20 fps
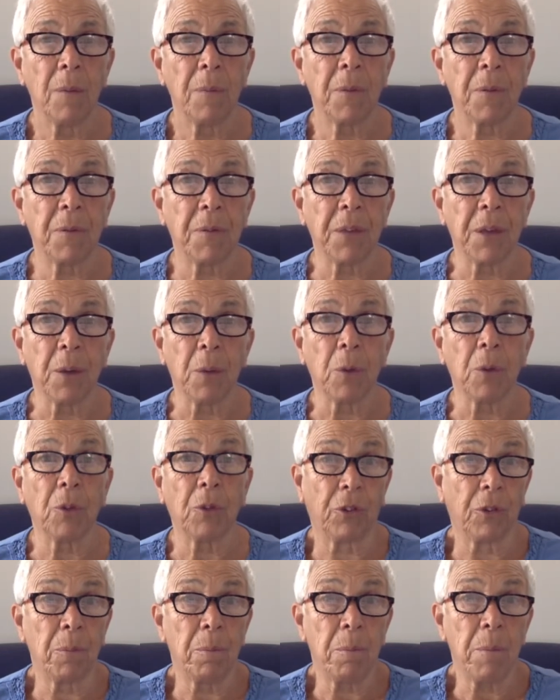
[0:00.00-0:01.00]
that there were
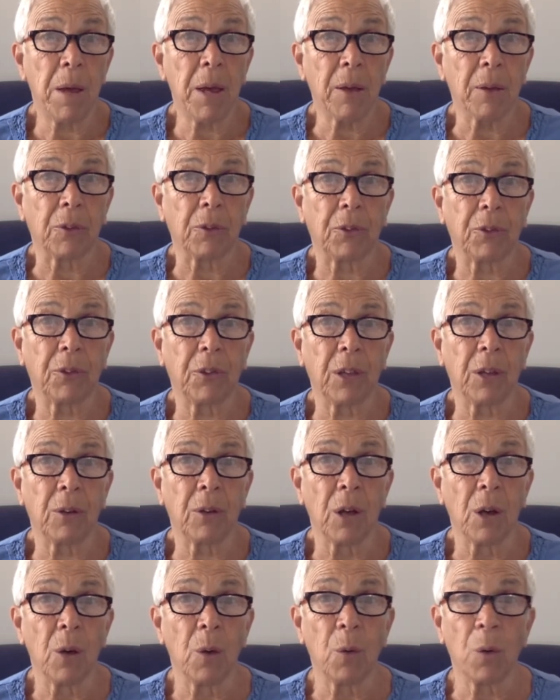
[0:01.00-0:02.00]
some myths that
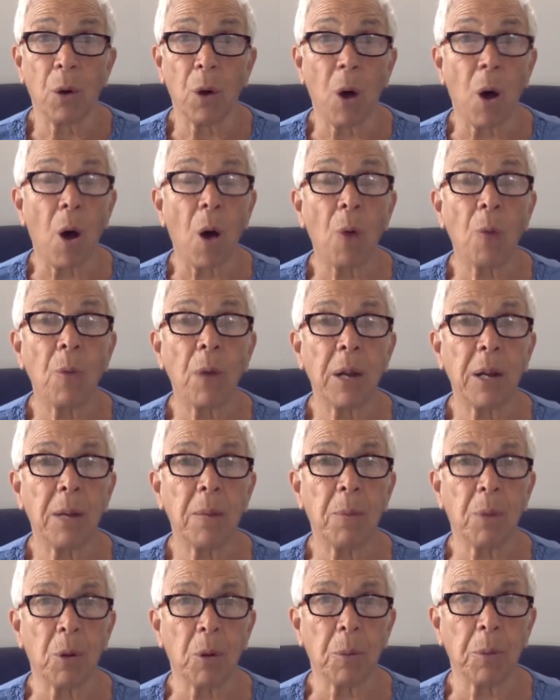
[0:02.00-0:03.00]
were already
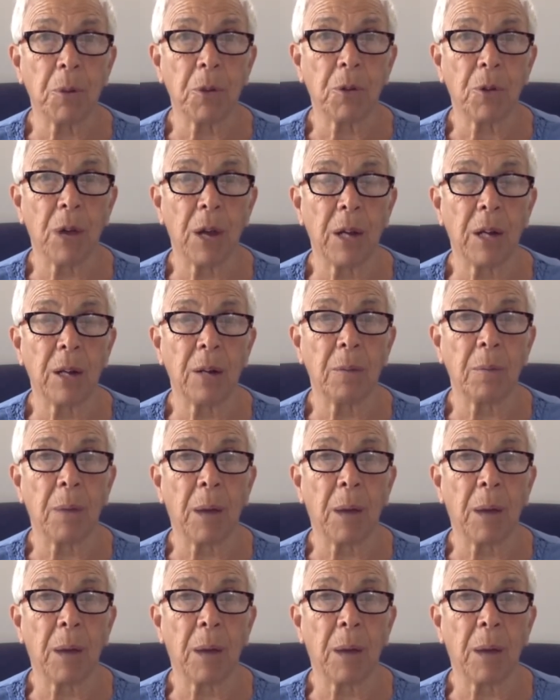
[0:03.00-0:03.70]
perpetrated